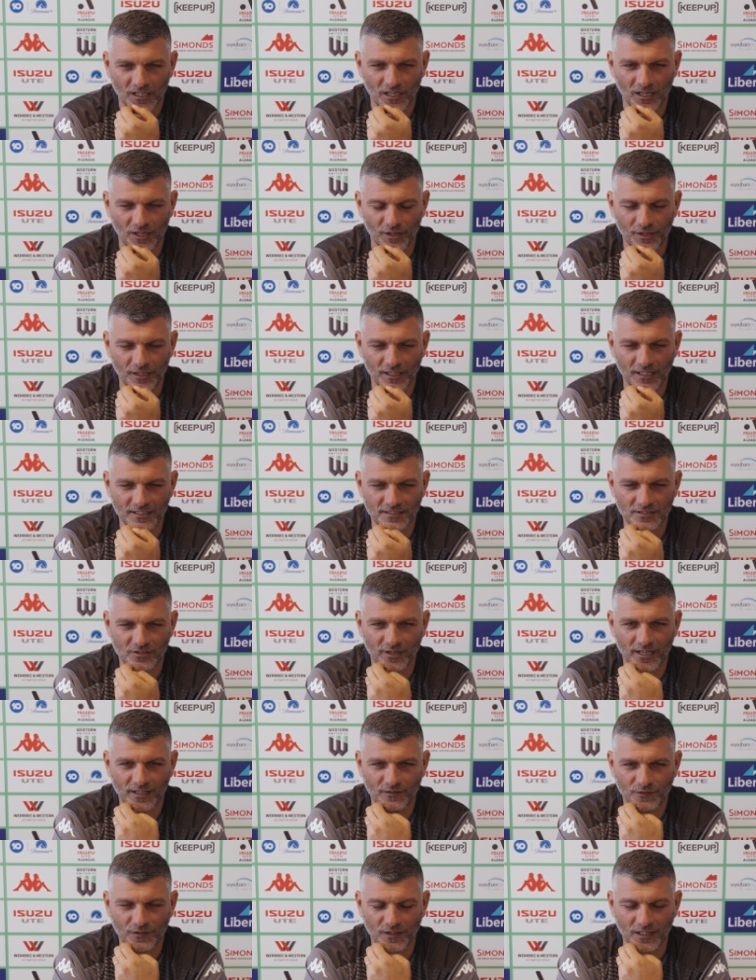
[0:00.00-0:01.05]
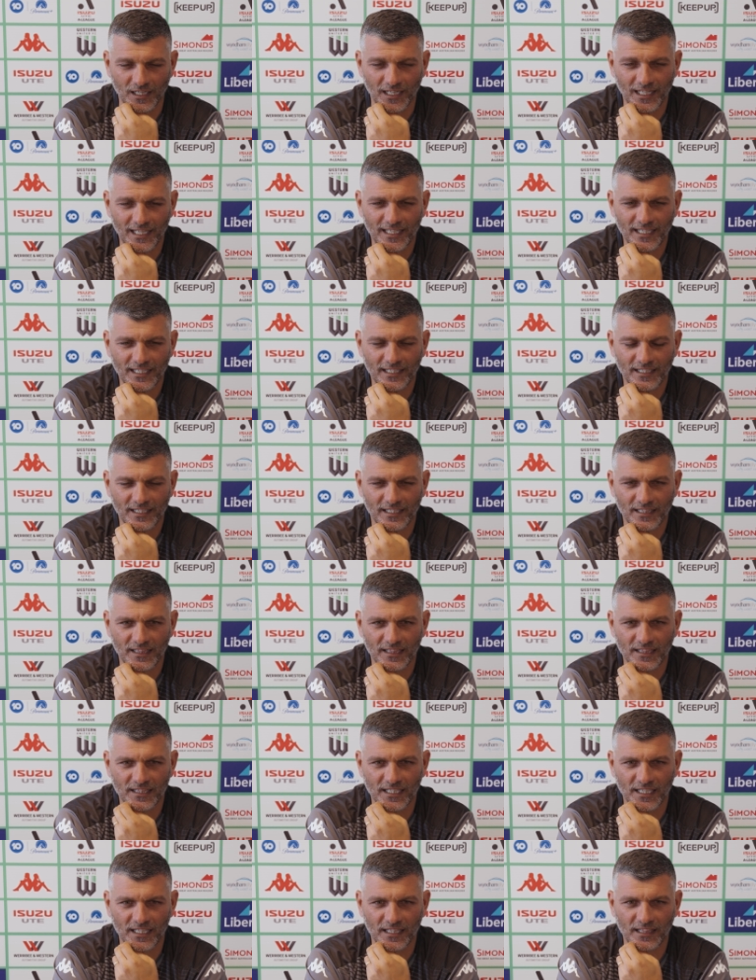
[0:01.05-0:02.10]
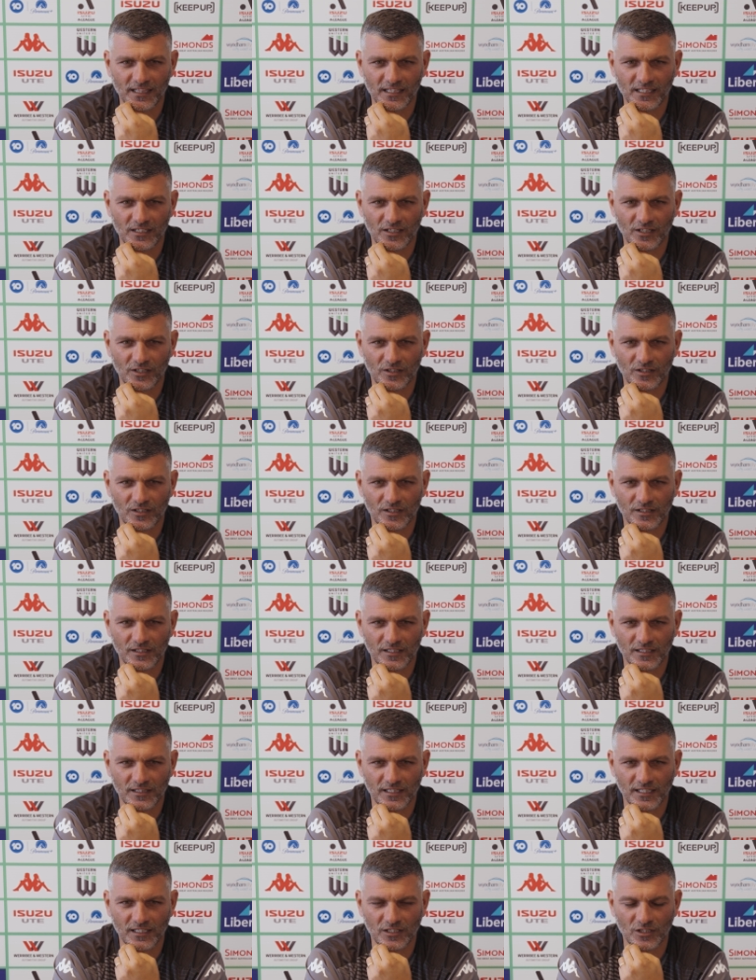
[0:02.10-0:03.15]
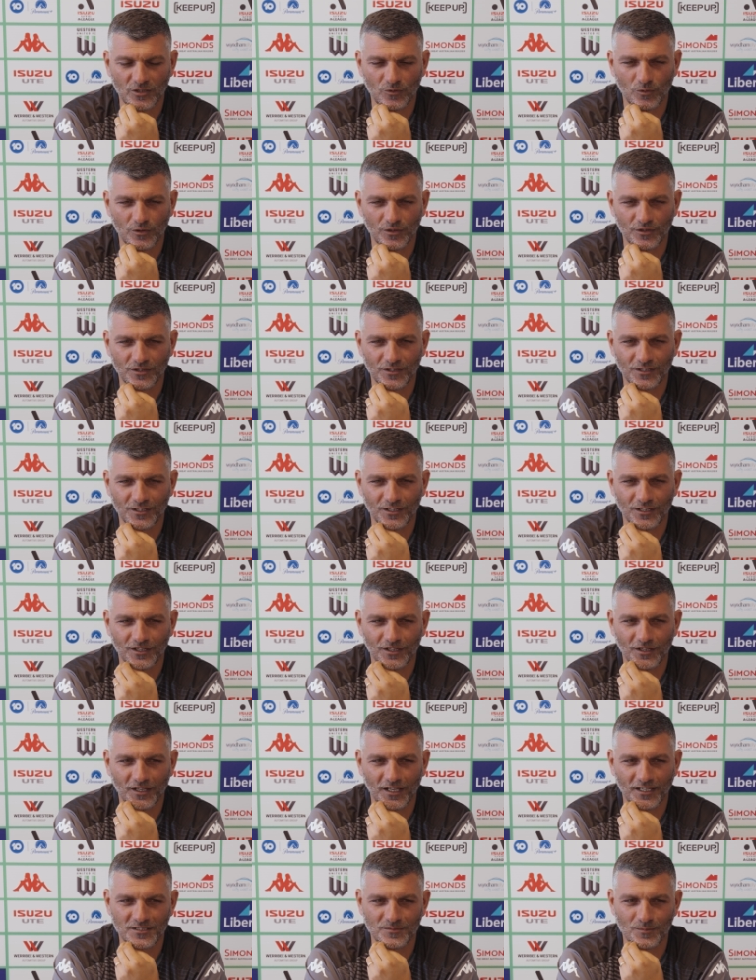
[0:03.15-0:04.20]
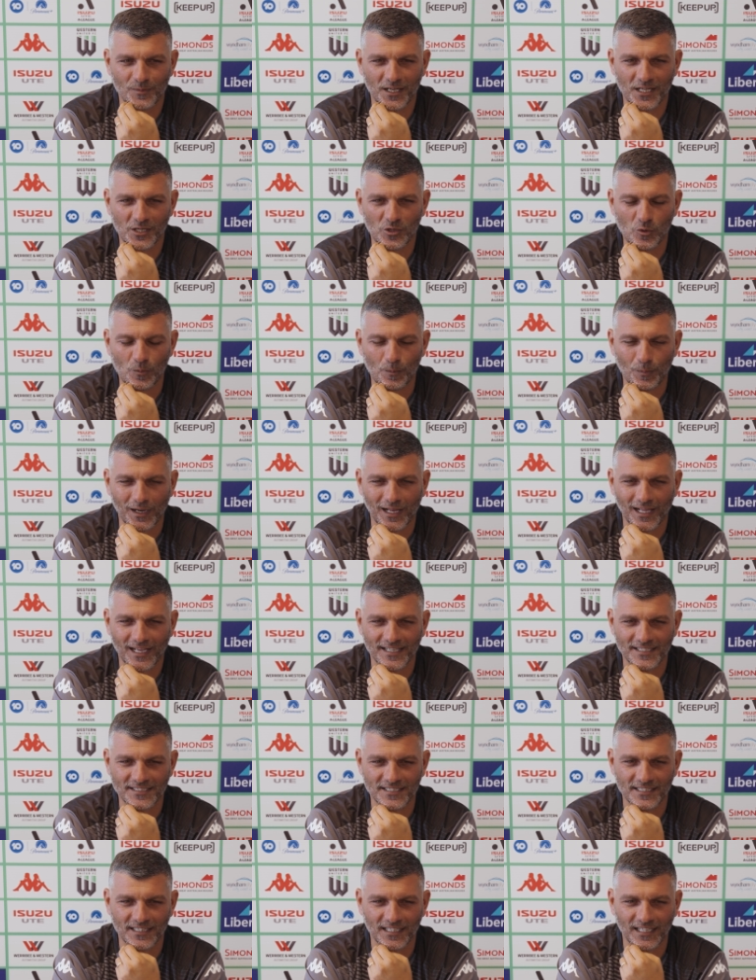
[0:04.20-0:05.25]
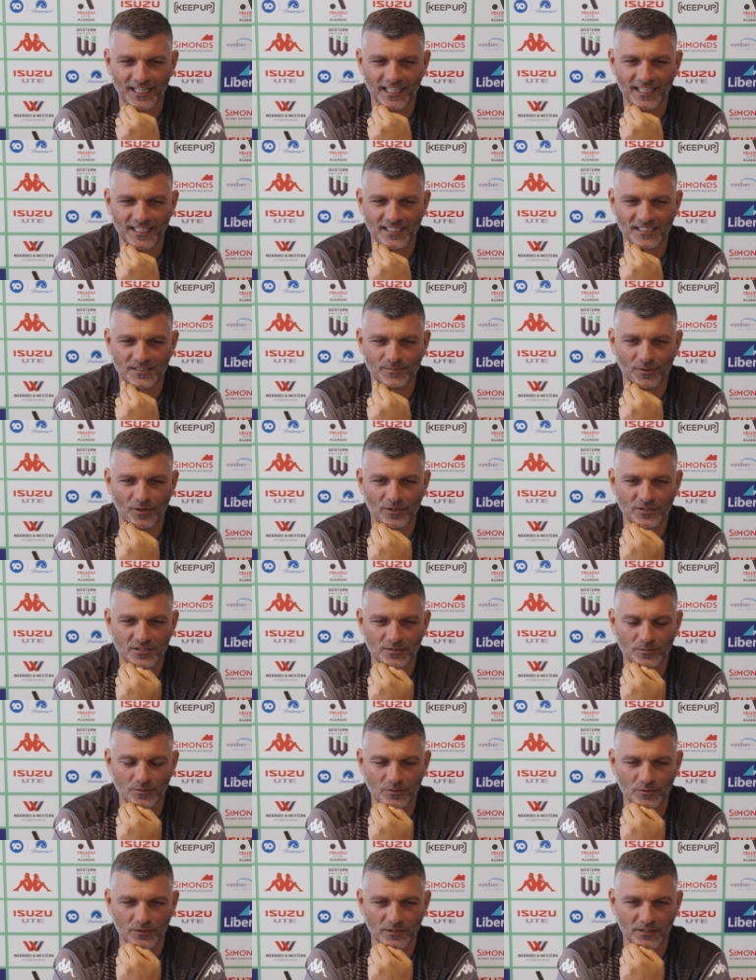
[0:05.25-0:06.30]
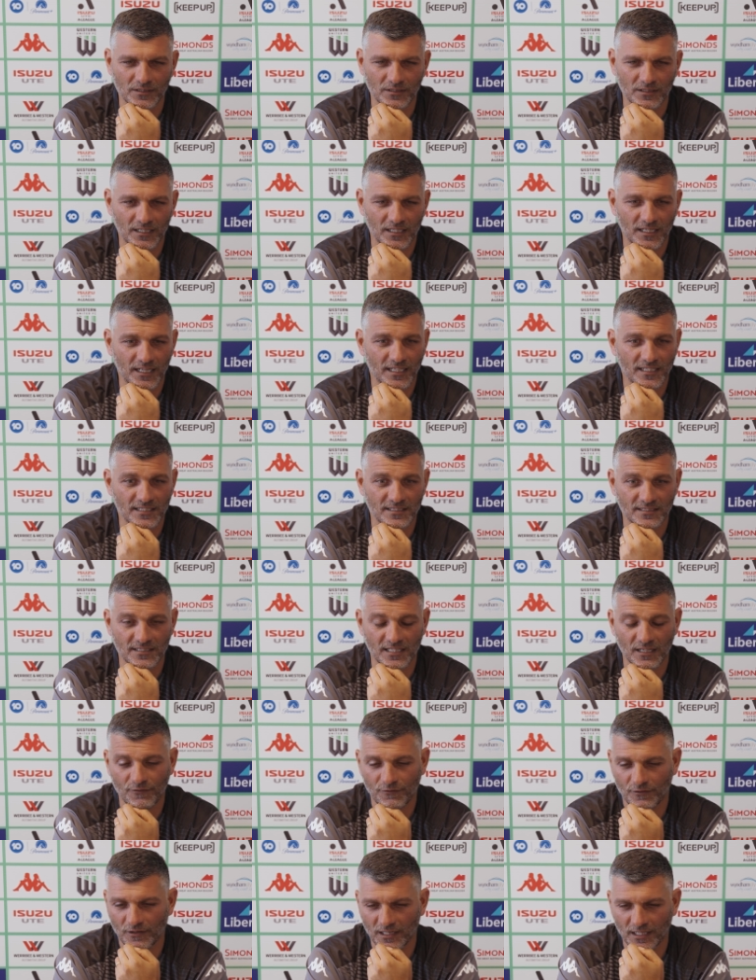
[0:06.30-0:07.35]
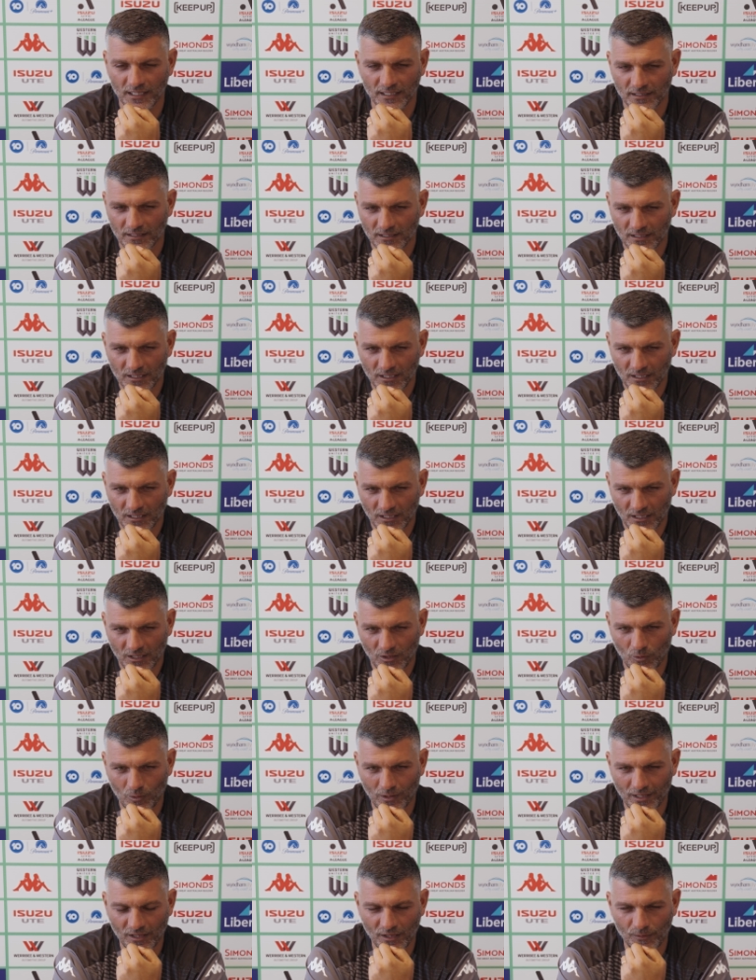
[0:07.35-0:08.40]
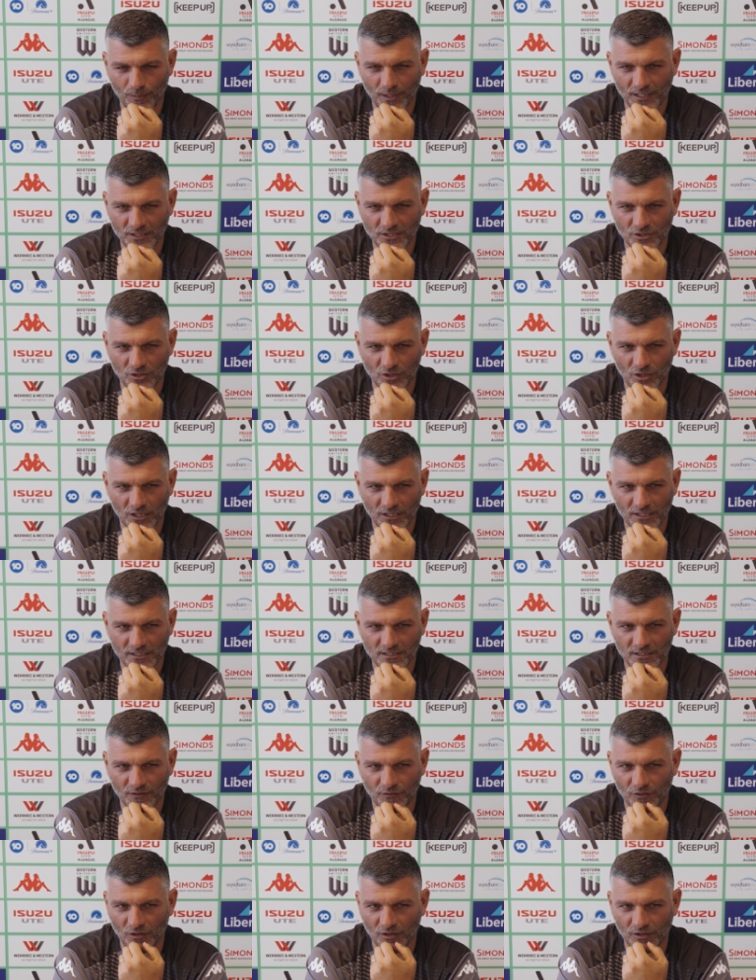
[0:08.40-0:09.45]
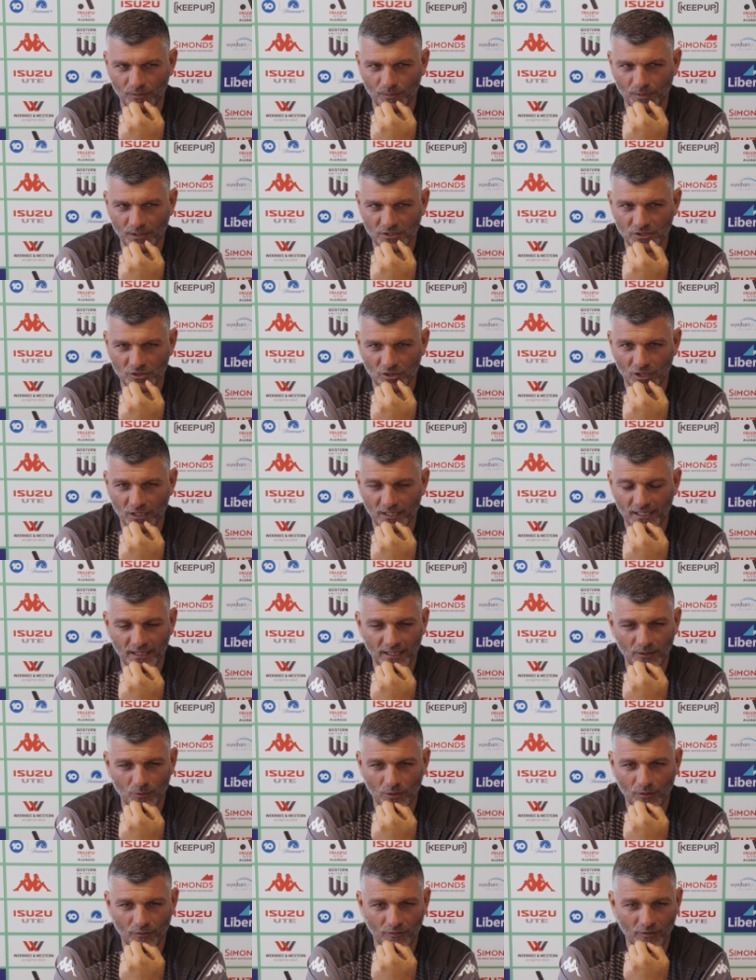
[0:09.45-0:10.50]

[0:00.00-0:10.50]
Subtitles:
I think it's great for the league, and you know, I think that you want, you know, as many good players in the league as possible, and he's definitely one of the best strikers, if not the best striker that we've